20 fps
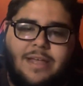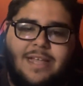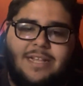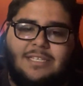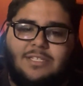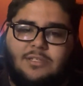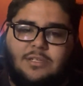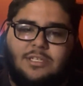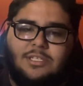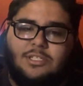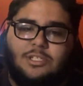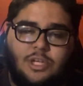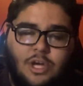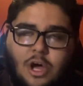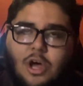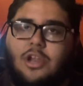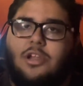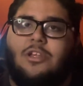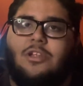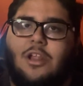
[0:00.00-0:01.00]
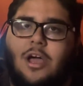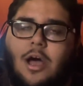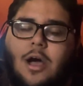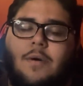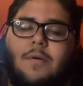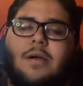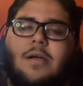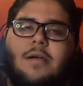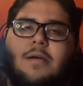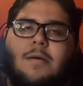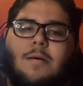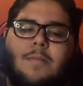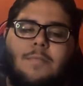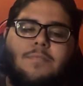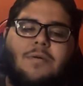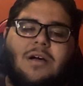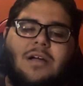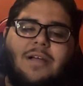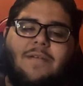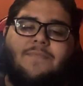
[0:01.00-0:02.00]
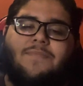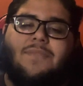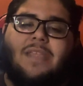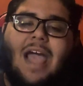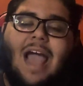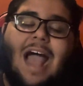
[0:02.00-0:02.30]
It's good, you know, but